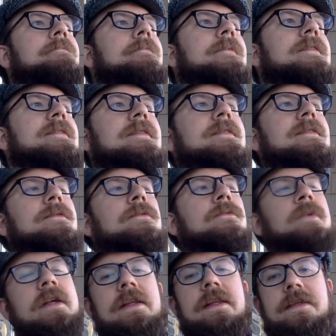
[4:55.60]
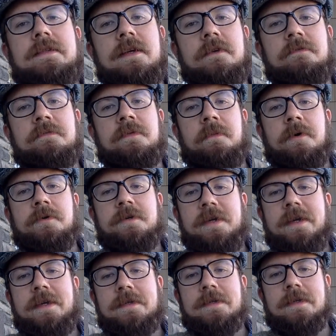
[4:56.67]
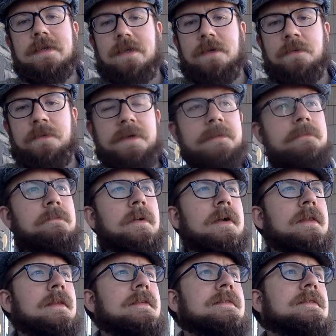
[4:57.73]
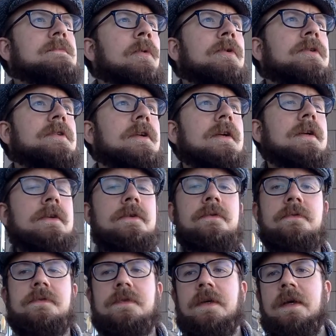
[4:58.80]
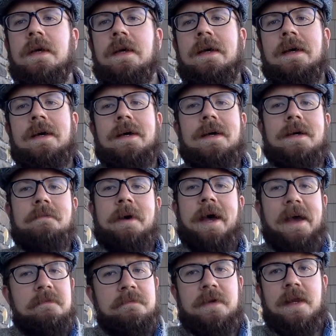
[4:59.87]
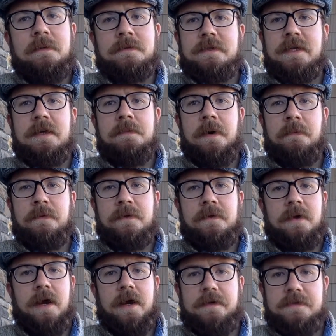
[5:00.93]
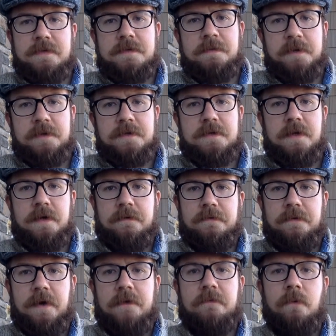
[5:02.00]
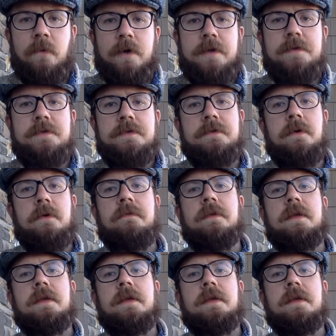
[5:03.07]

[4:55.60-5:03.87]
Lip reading: This isn't really self-promotion. It is a little bit, but this is more sharing news. I haven't been able to keep up with you guys as much as I've wanted to over